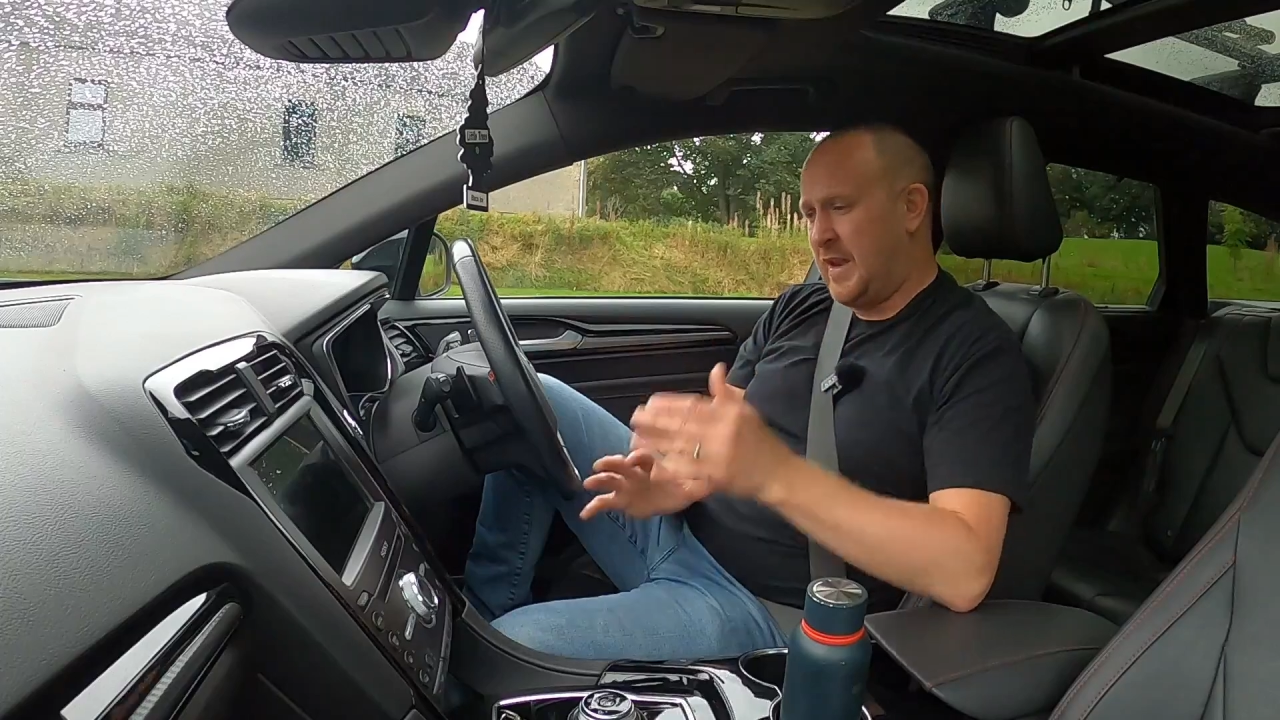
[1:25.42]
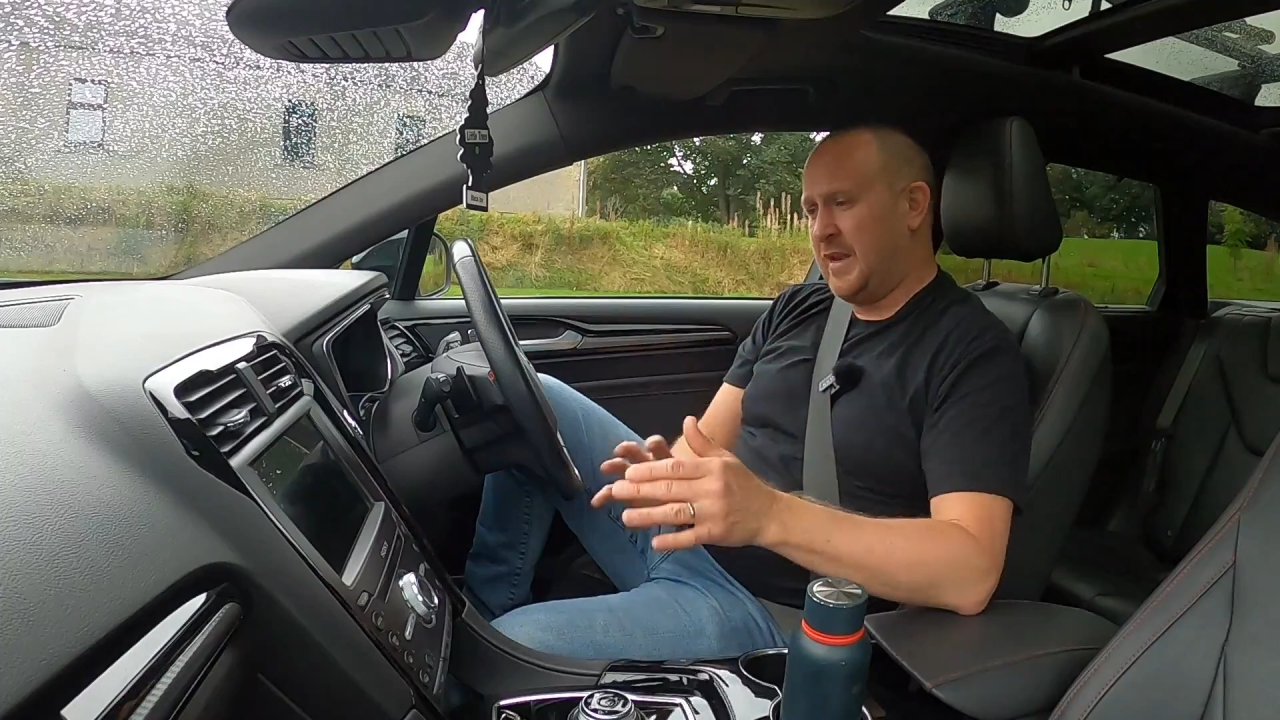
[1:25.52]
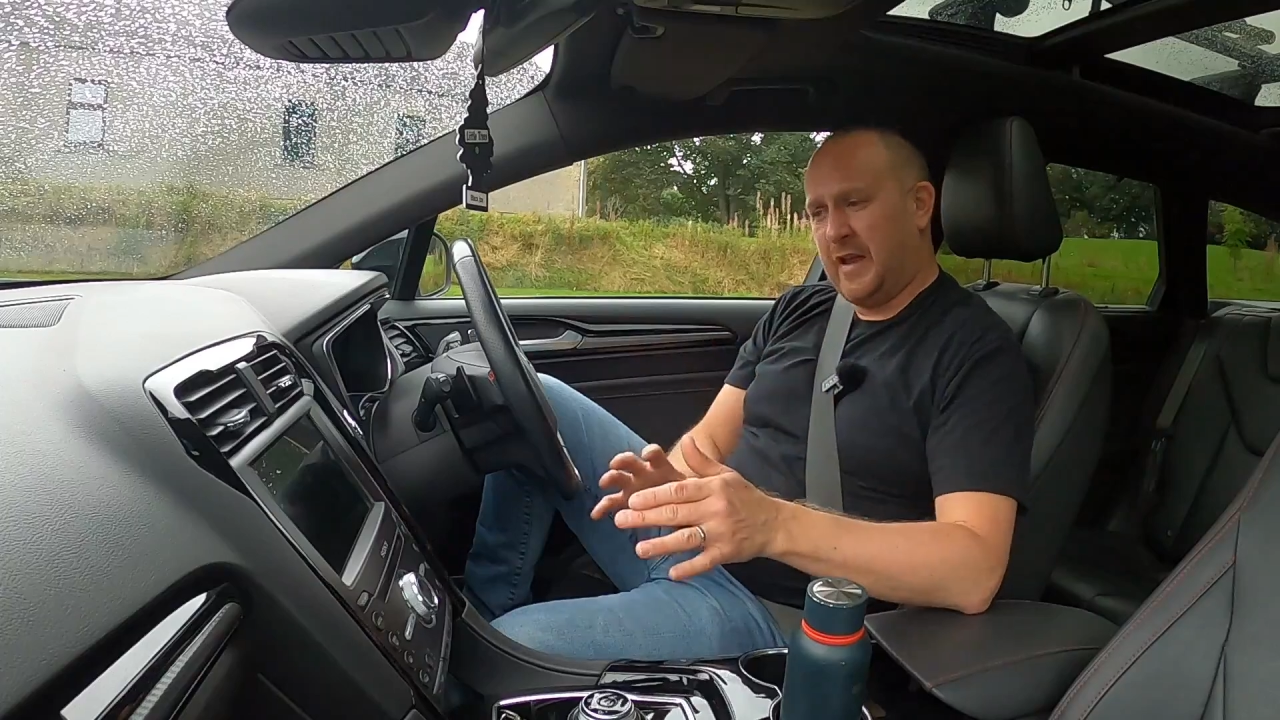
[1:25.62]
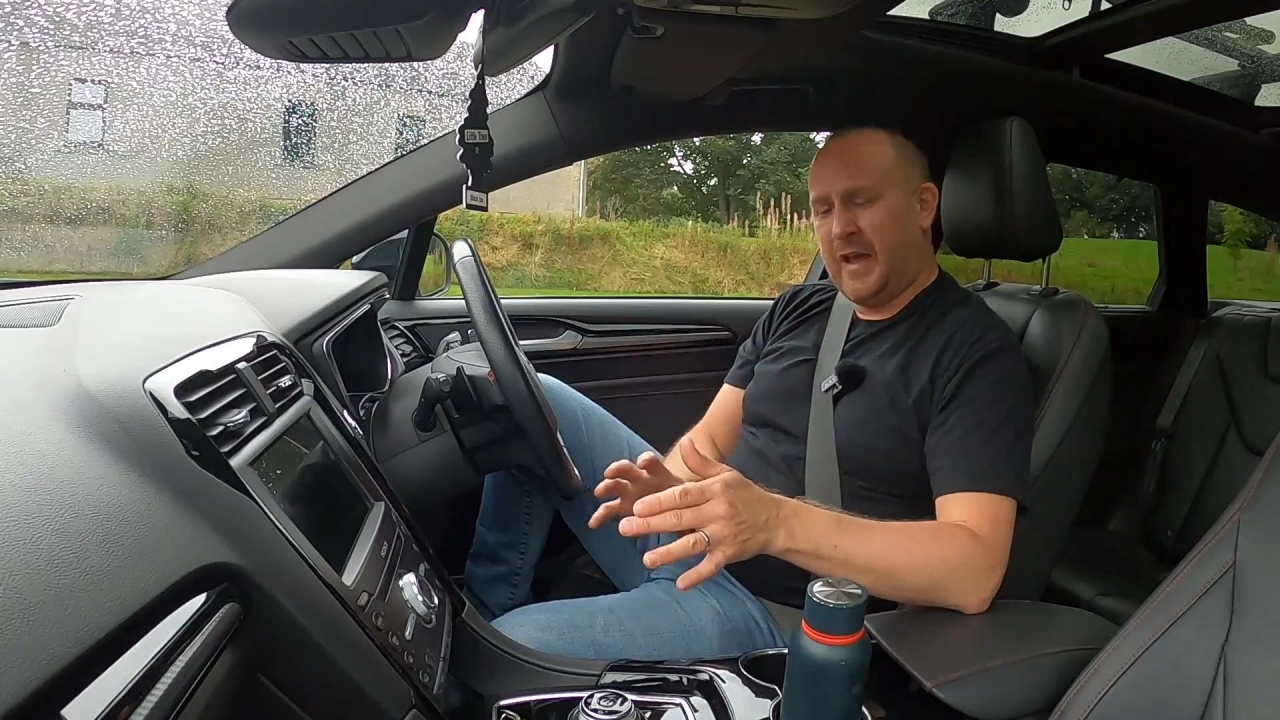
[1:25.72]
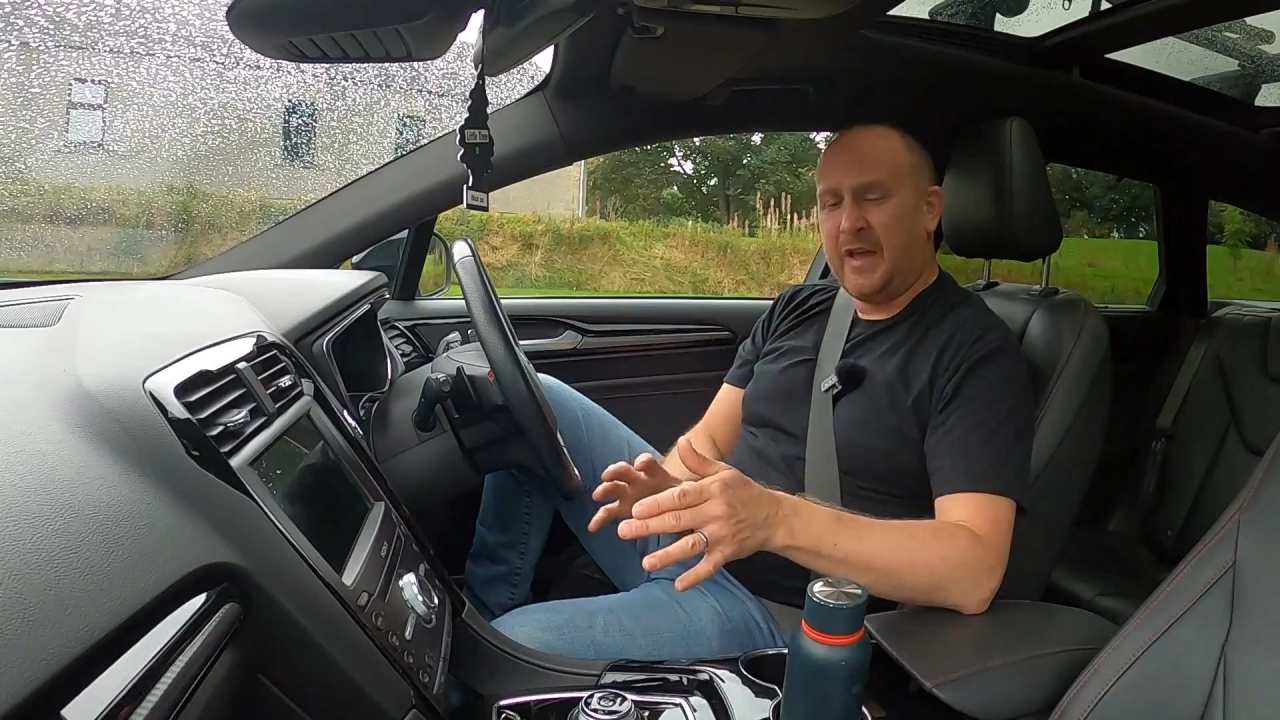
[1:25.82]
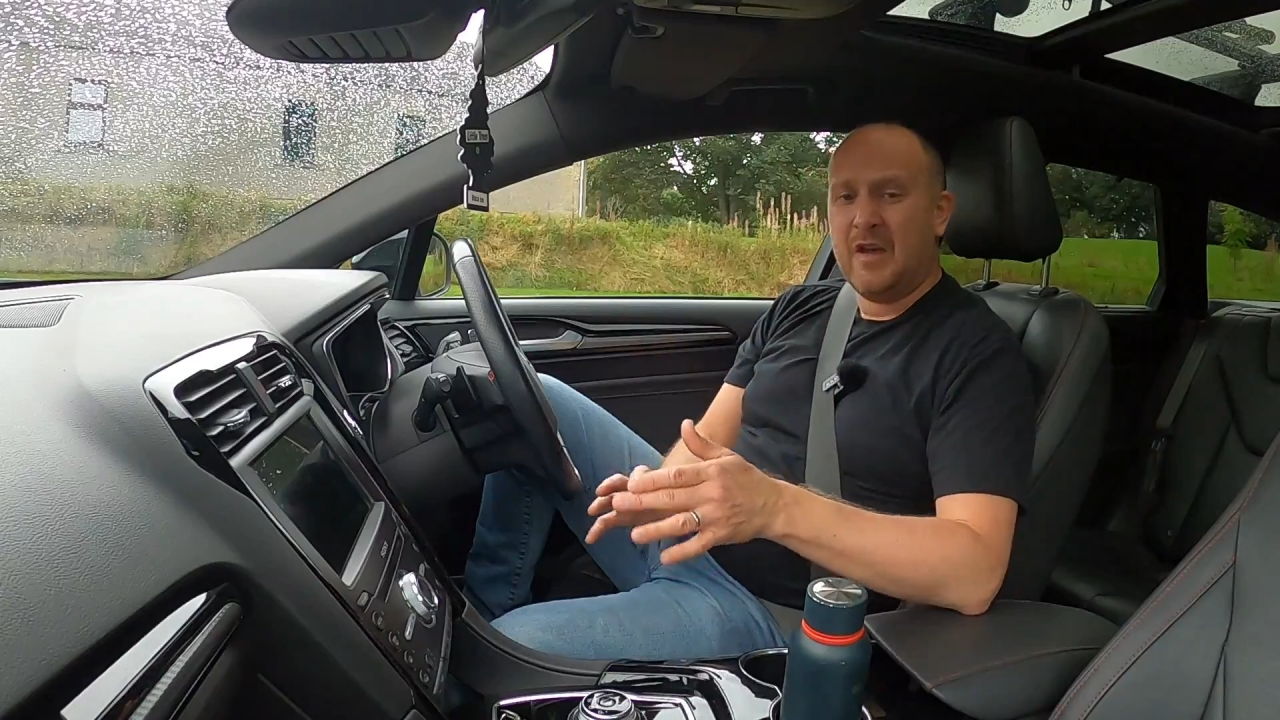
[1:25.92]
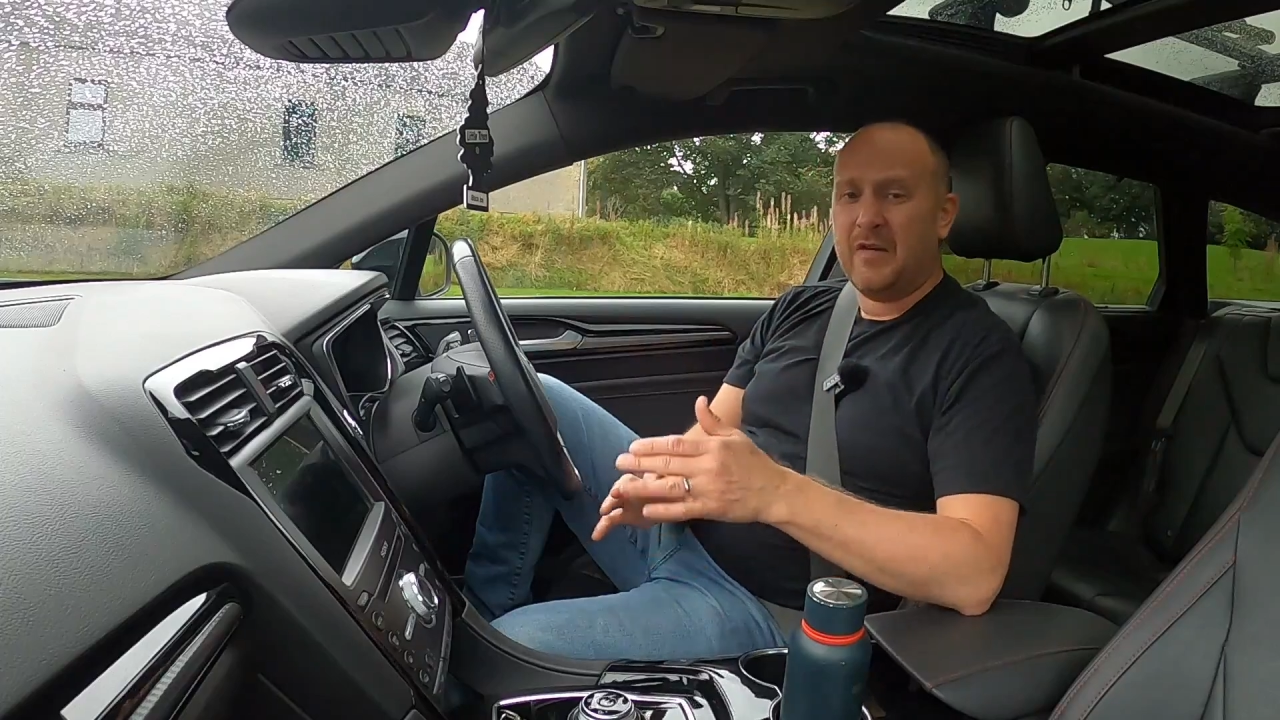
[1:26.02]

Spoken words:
any day